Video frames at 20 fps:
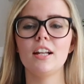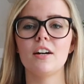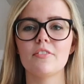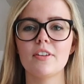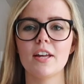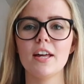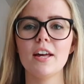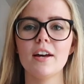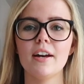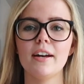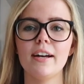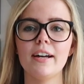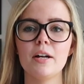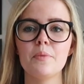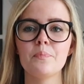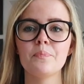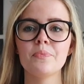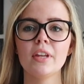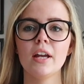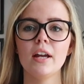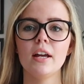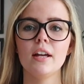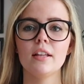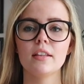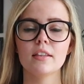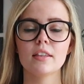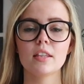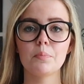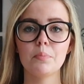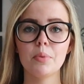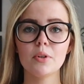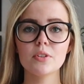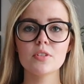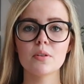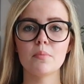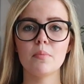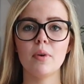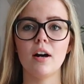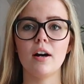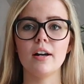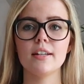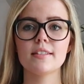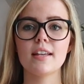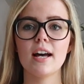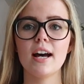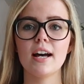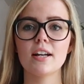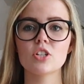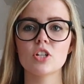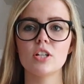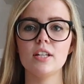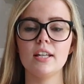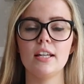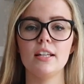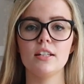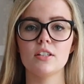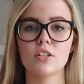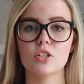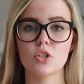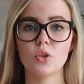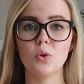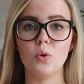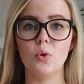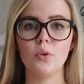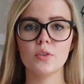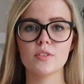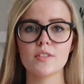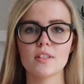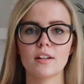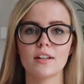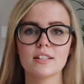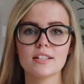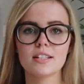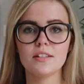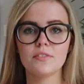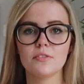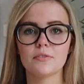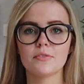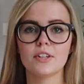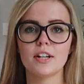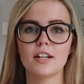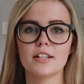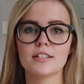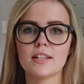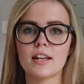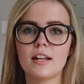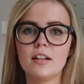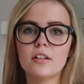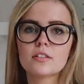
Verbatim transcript: love it. Um, the bottom part is actually shorts and I didn't even realise that.